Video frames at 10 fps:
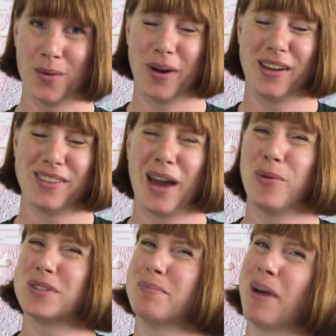Well, that
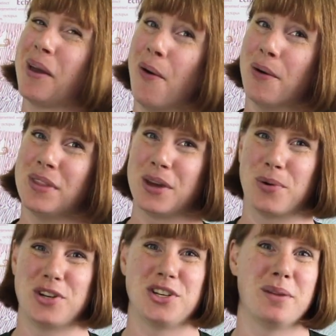wasn't my only
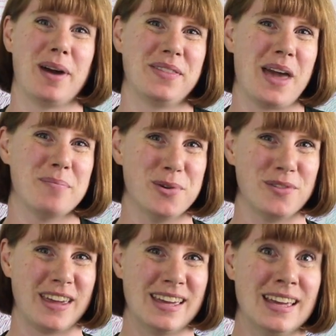question about that
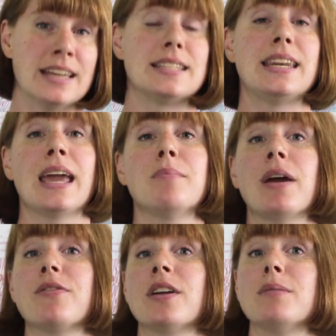movie. Today,
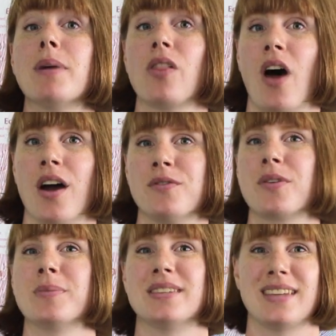my friend Milan
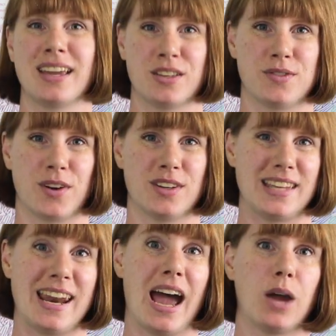from the
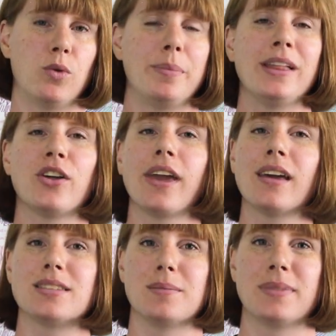Scienceverse and I will be
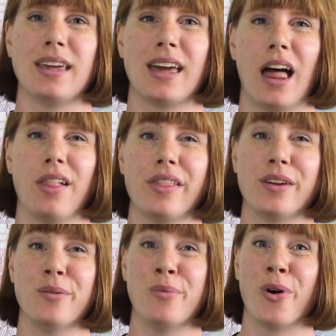looking at something a
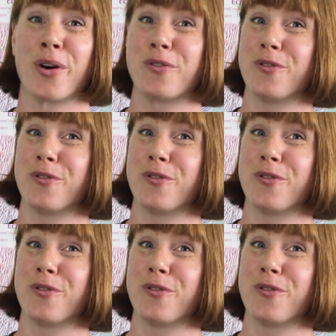little more